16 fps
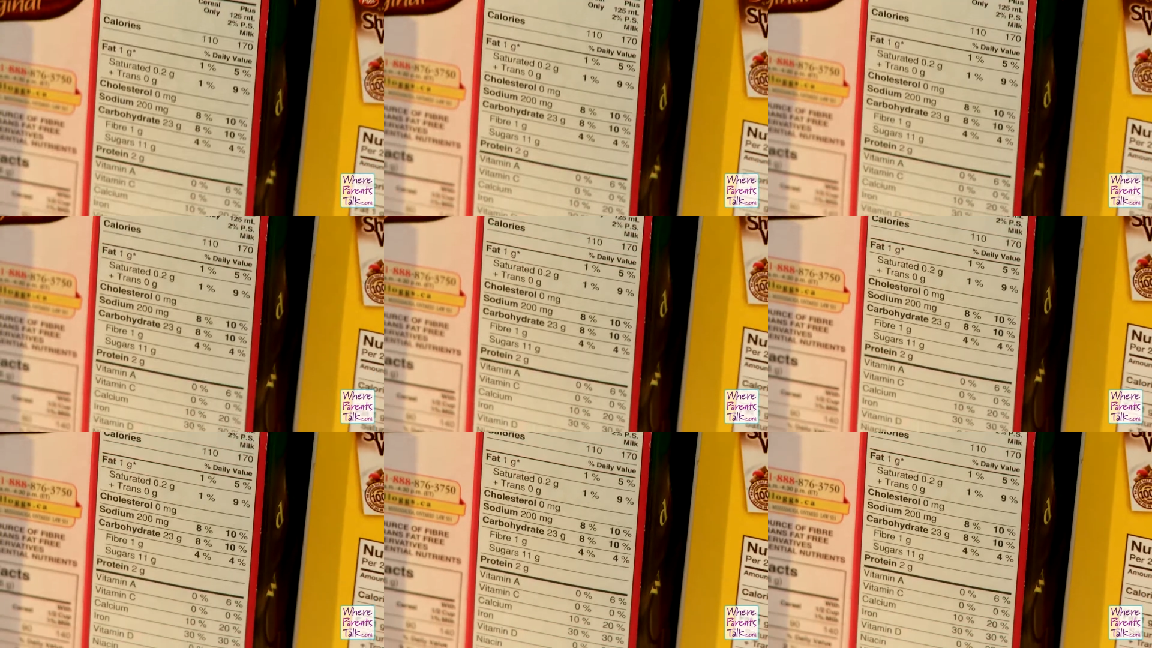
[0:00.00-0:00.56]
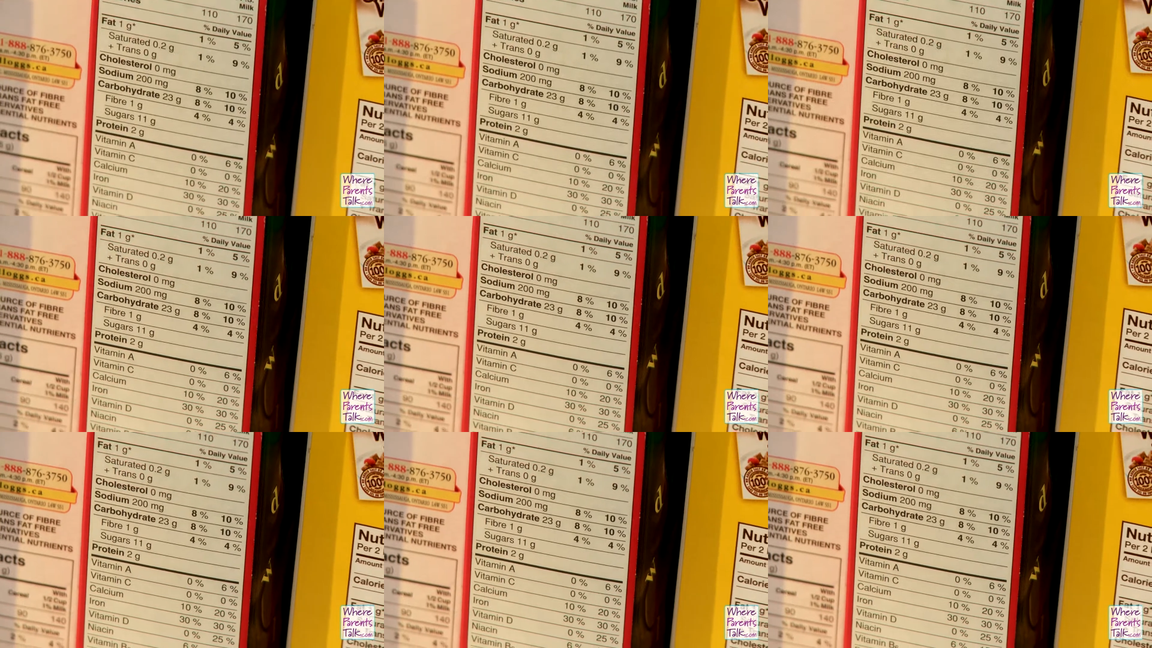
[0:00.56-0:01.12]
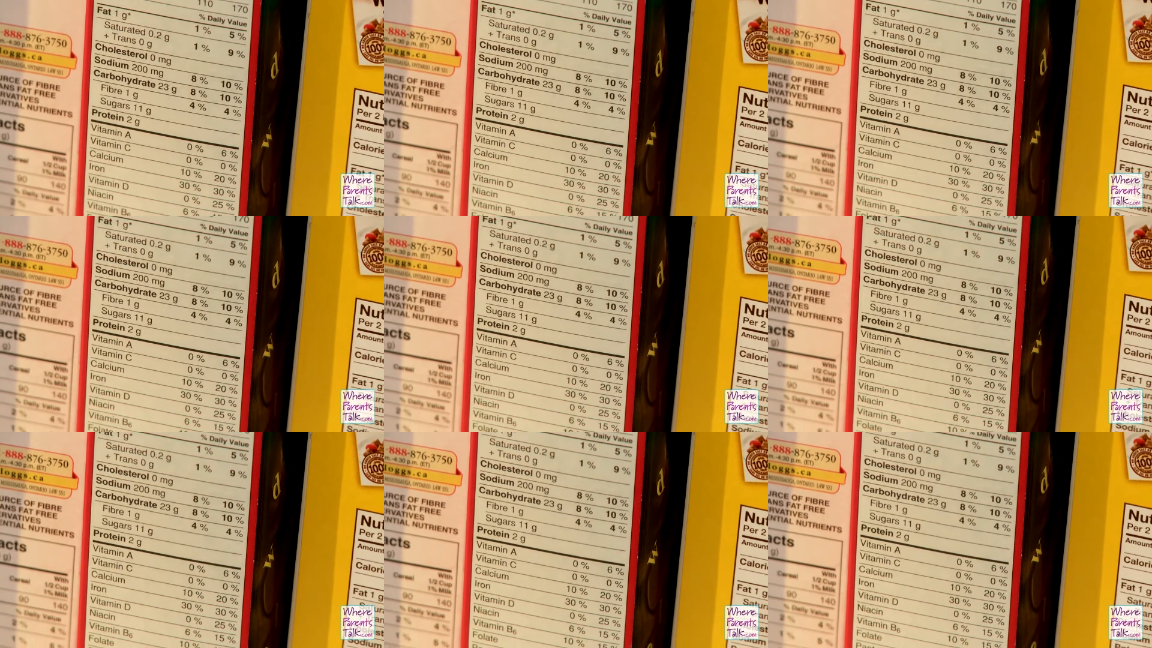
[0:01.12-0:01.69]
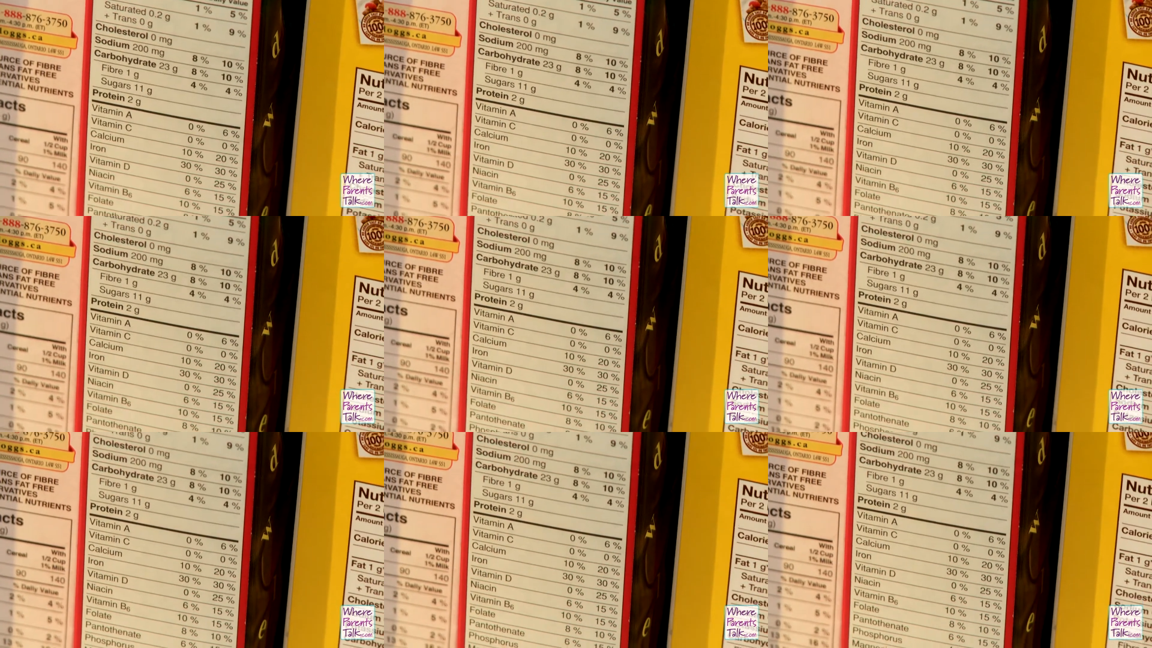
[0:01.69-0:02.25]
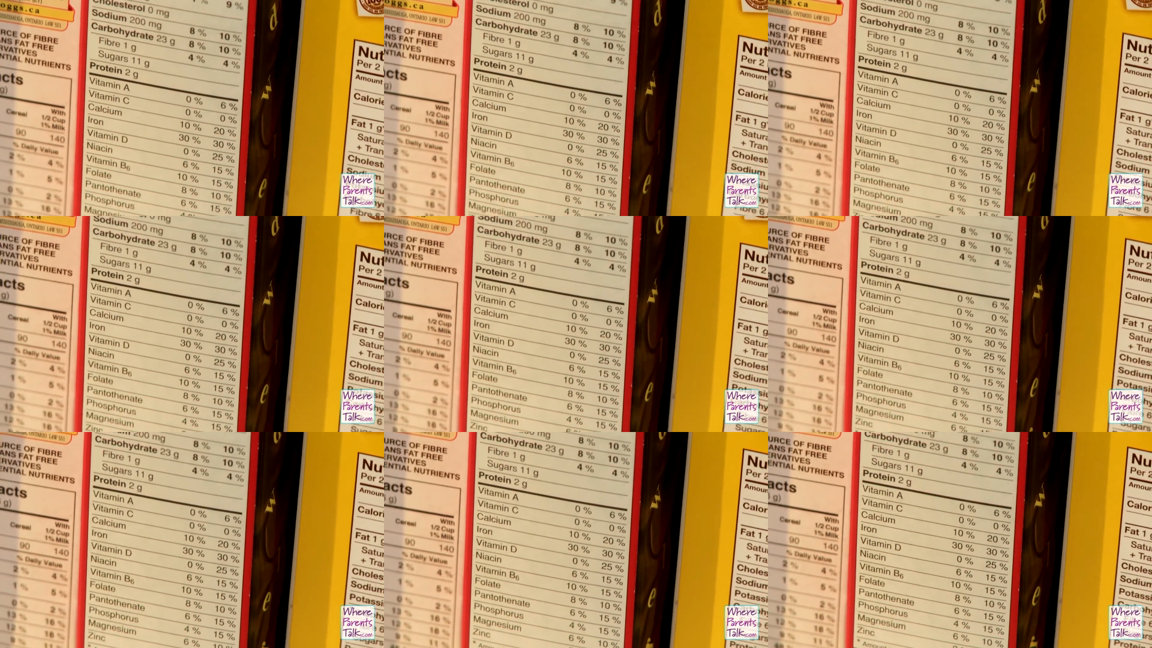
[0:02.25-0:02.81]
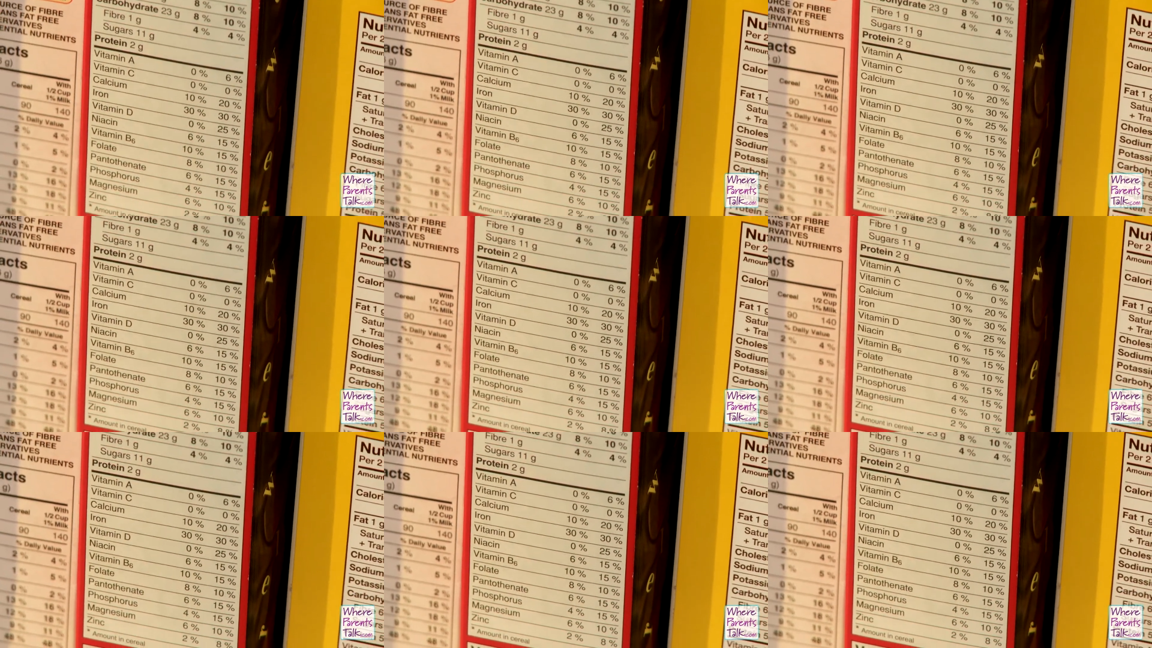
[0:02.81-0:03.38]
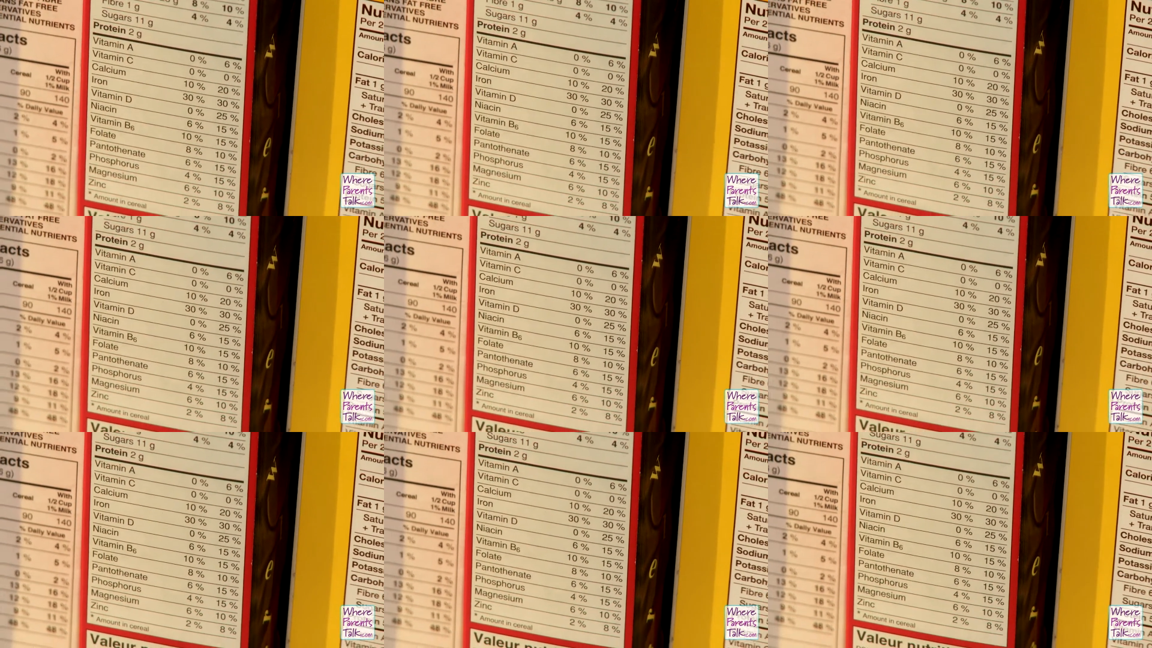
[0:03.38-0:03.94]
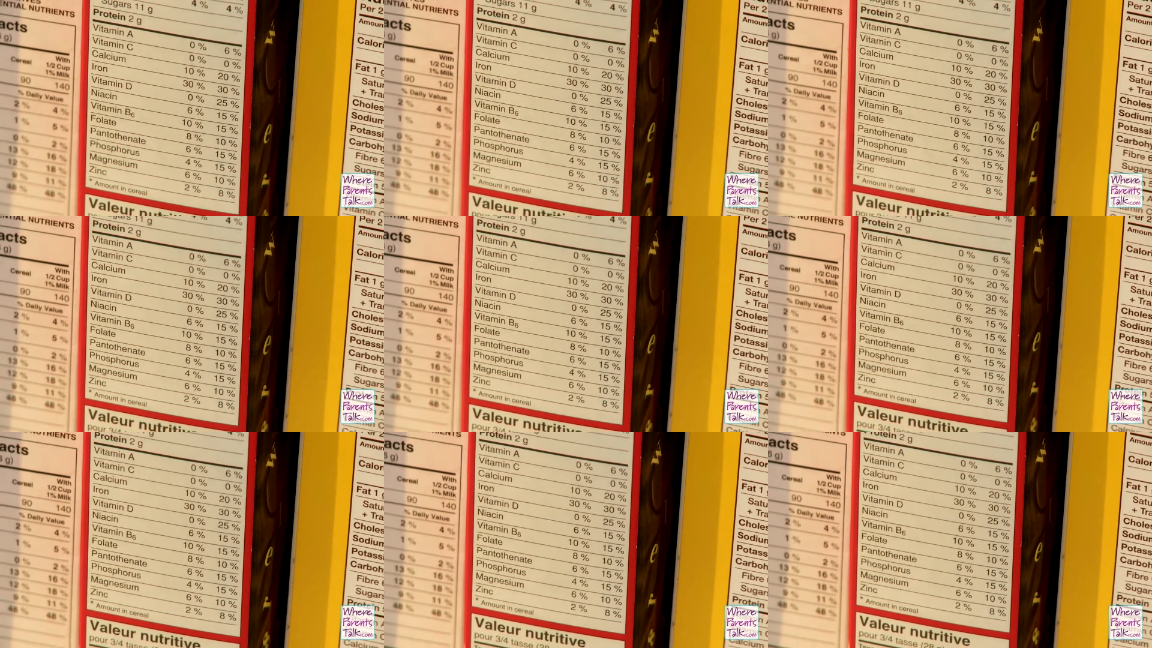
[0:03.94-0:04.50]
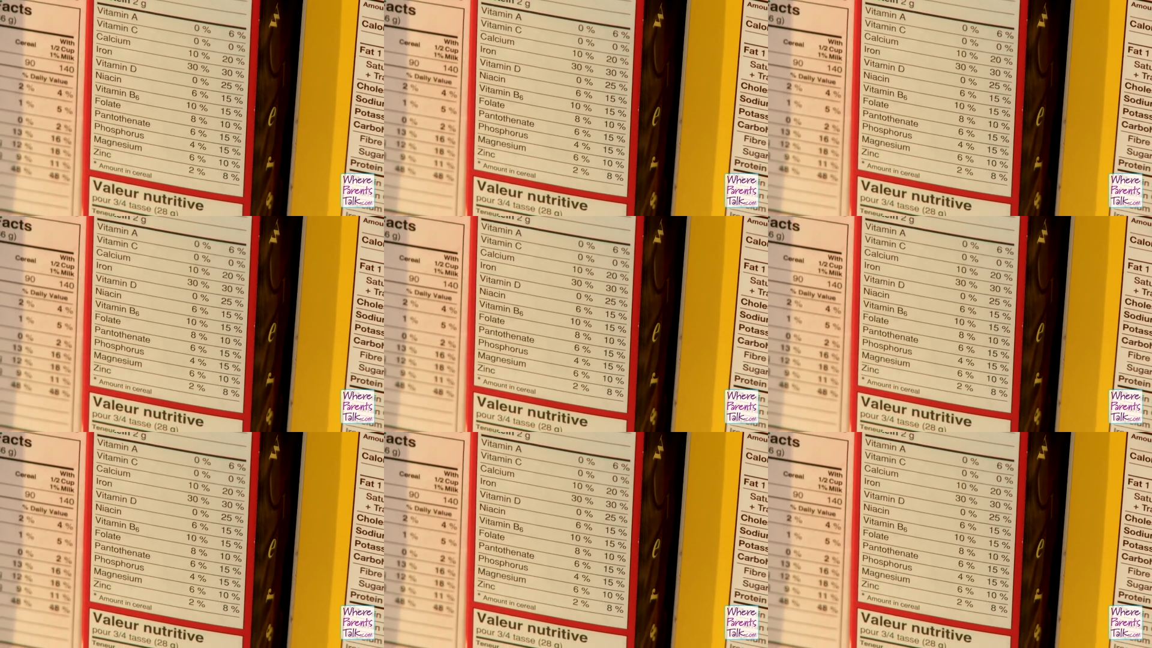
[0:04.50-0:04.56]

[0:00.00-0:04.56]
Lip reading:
(no speaker visible)